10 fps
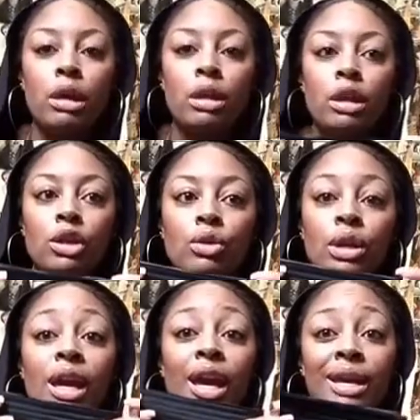And then you're going
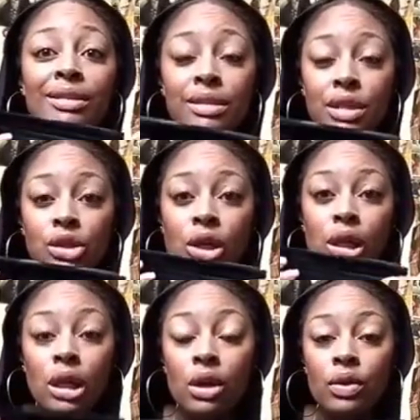to hand stitch
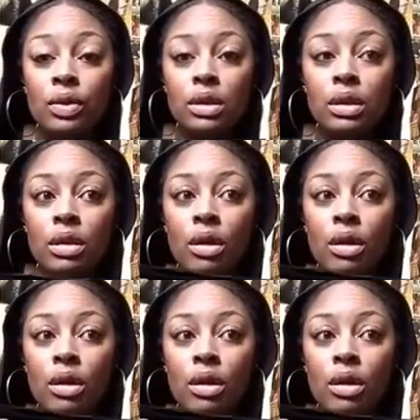closed